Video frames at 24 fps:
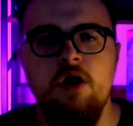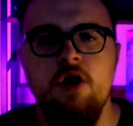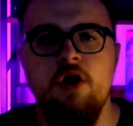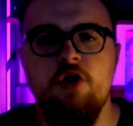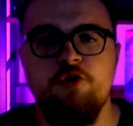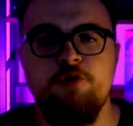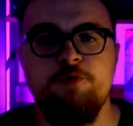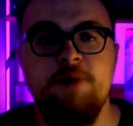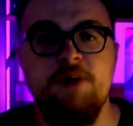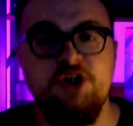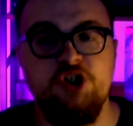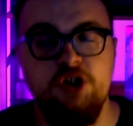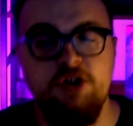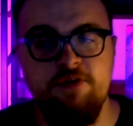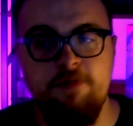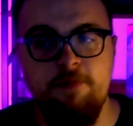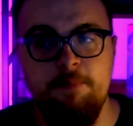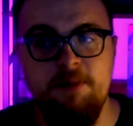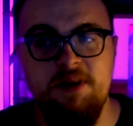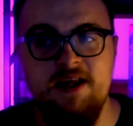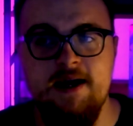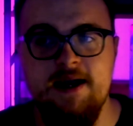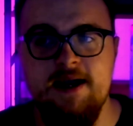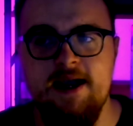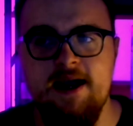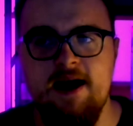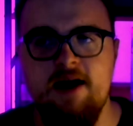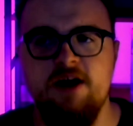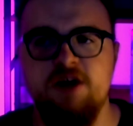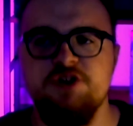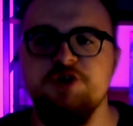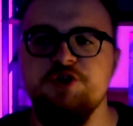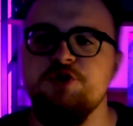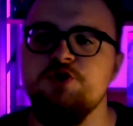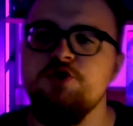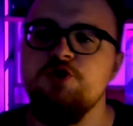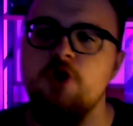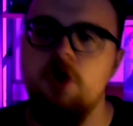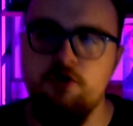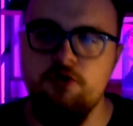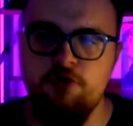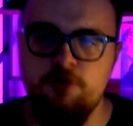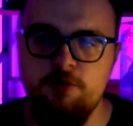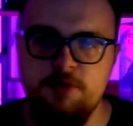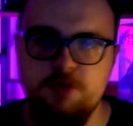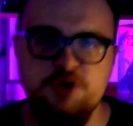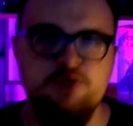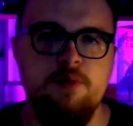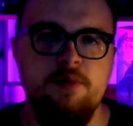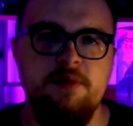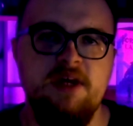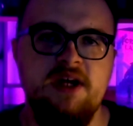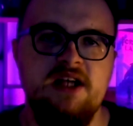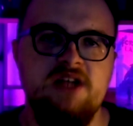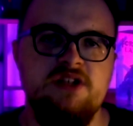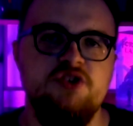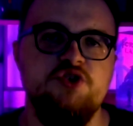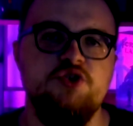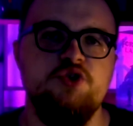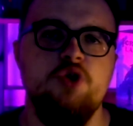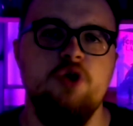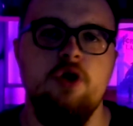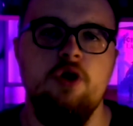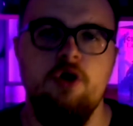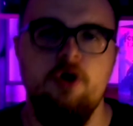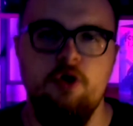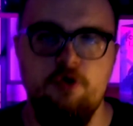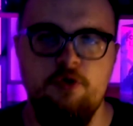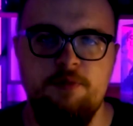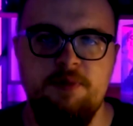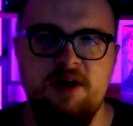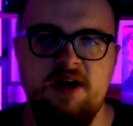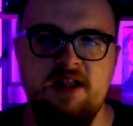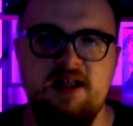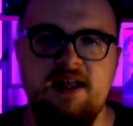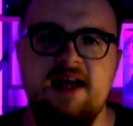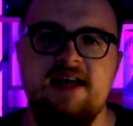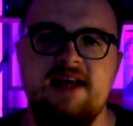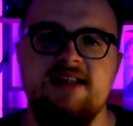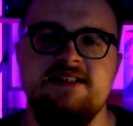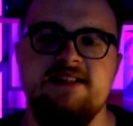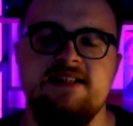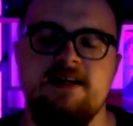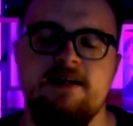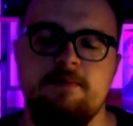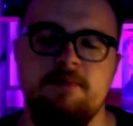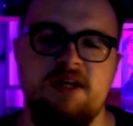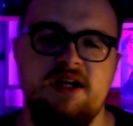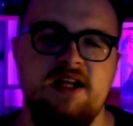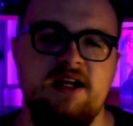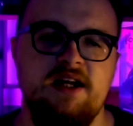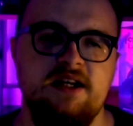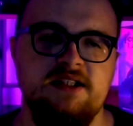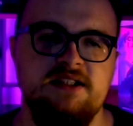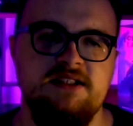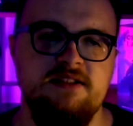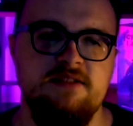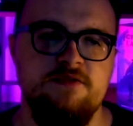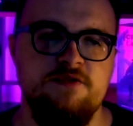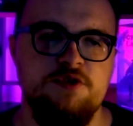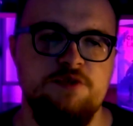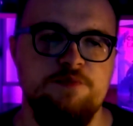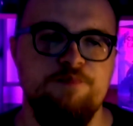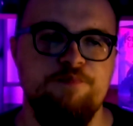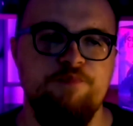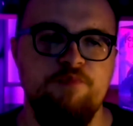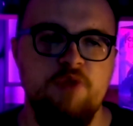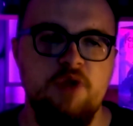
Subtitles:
Especially for player characters, not so much when we get to Strongholds, but I'll get into that in my negatives.